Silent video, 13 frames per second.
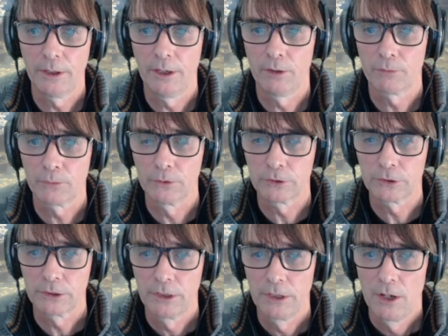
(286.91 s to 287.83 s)
And then of
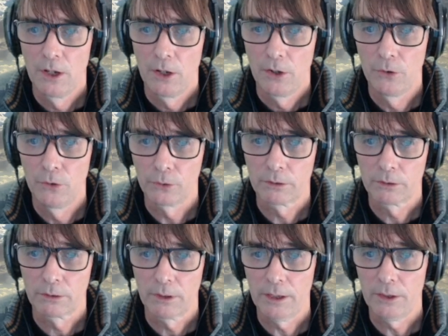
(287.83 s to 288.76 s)
course
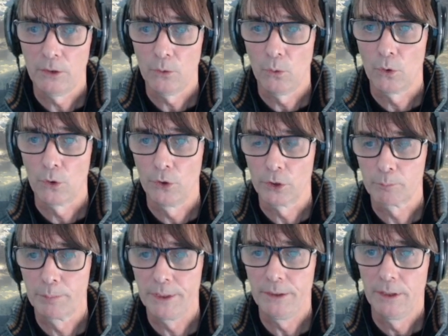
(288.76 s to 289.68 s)
not A or
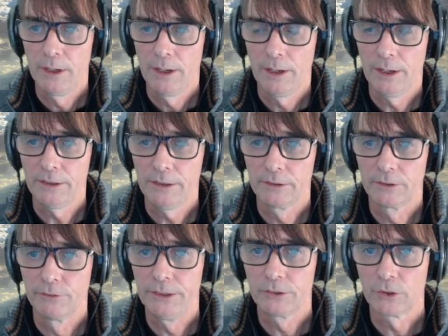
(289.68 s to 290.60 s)
not B is the
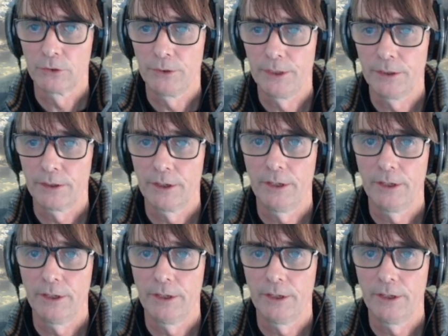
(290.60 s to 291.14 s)
green zone here.